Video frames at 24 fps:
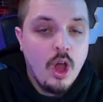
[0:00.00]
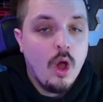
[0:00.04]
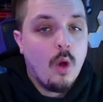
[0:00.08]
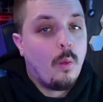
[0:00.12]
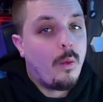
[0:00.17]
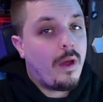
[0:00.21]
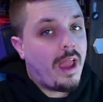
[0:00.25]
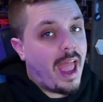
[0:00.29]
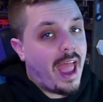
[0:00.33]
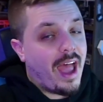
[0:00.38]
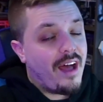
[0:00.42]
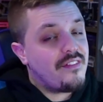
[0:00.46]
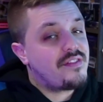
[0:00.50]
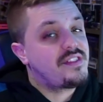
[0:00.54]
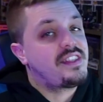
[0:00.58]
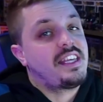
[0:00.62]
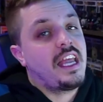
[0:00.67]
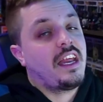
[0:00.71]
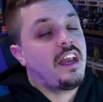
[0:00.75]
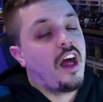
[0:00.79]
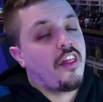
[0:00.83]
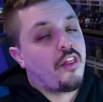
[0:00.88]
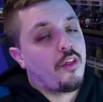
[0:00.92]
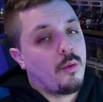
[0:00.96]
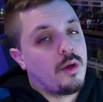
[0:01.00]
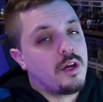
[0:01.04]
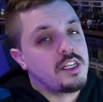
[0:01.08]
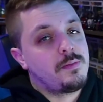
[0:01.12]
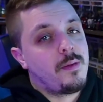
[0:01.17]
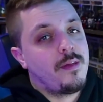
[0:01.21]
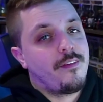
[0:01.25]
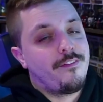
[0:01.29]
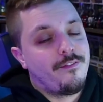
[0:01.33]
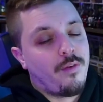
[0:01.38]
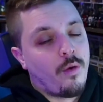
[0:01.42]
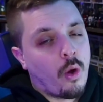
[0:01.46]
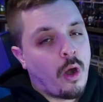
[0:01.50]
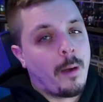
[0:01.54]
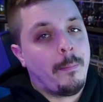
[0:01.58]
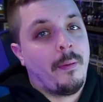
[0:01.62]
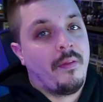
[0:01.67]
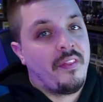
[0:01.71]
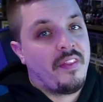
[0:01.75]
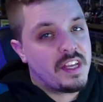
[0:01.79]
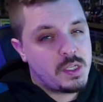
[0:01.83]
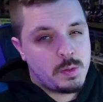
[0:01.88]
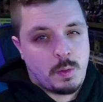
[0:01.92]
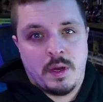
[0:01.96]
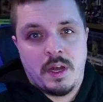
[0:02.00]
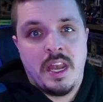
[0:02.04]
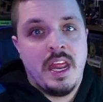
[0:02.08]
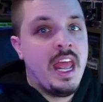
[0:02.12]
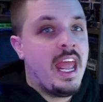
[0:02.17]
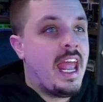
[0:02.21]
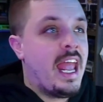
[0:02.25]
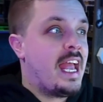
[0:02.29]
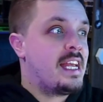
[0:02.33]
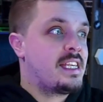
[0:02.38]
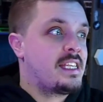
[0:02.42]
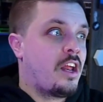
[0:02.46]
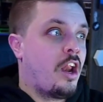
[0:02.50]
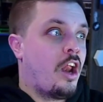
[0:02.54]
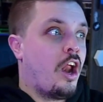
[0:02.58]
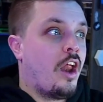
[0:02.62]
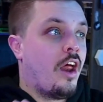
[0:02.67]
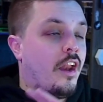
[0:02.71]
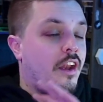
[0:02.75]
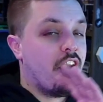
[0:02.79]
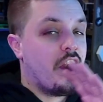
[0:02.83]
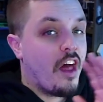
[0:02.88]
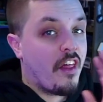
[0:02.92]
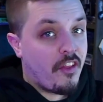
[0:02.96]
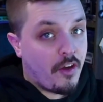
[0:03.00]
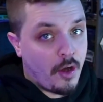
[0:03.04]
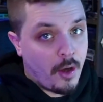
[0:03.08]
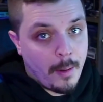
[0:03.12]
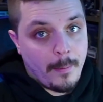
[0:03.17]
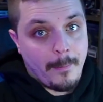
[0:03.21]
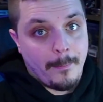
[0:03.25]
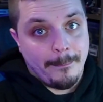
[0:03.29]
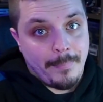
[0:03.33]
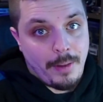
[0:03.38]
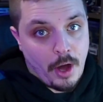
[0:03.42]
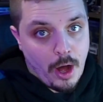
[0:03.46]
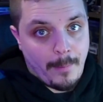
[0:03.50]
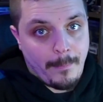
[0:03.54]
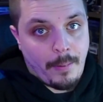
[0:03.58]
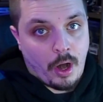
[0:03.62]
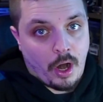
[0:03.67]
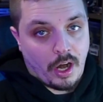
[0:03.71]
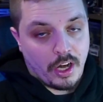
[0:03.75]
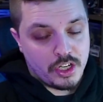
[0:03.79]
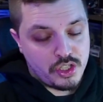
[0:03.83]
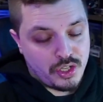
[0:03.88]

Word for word: We have seen other ones before, but this one is on another ballpark.